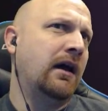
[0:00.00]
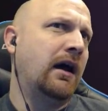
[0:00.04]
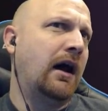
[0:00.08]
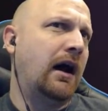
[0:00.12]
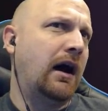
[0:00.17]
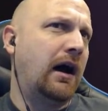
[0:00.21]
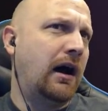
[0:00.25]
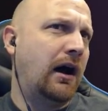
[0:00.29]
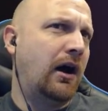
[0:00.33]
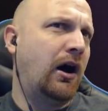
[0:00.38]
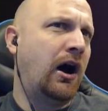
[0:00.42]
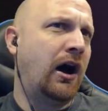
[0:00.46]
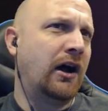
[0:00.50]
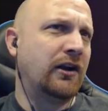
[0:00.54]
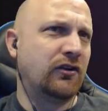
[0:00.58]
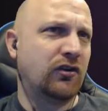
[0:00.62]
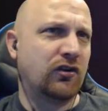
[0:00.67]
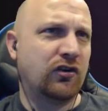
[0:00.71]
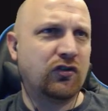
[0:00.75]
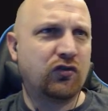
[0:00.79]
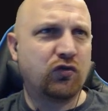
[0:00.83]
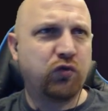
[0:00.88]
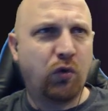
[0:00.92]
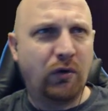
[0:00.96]

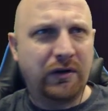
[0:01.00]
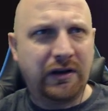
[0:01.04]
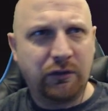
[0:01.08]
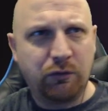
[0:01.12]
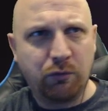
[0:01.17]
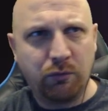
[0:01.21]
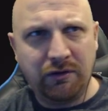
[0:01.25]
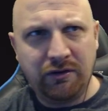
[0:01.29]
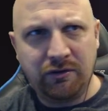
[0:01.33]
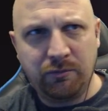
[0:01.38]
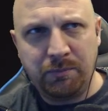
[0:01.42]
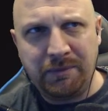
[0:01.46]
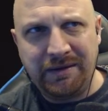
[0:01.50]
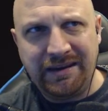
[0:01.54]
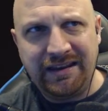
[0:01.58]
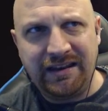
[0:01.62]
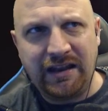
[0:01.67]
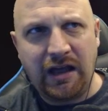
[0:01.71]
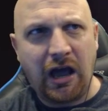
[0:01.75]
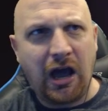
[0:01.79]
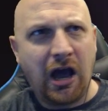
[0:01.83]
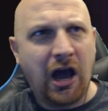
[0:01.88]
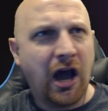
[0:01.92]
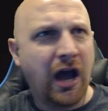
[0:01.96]
123 speed,
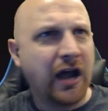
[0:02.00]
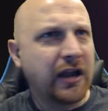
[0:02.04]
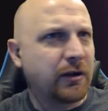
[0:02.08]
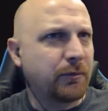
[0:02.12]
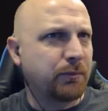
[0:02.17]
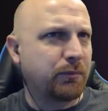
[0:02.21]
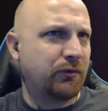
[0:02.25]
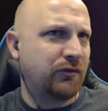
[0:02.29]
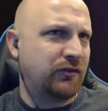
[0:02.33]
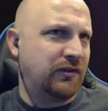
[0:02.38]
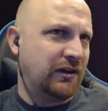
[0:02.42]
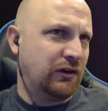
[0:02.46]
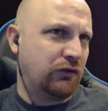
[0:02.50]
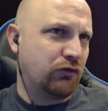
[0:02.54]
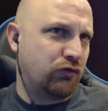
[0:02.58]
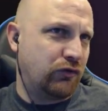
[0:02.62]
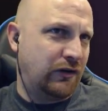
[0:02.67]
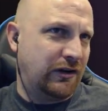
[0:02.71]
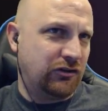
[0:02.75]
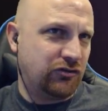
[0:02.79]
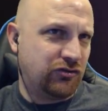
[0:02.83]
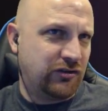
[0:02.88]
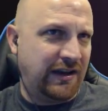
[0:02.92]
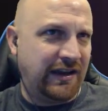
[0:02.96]
100%
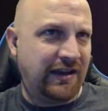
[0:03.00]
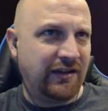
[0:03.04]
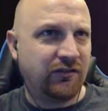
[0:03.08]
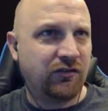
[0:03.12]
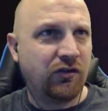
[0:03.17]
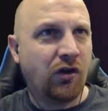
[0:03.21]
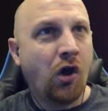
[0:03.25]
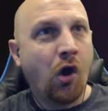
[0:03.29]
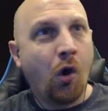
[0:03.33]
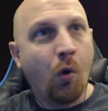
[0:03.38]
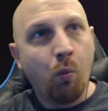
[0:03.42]
crit chance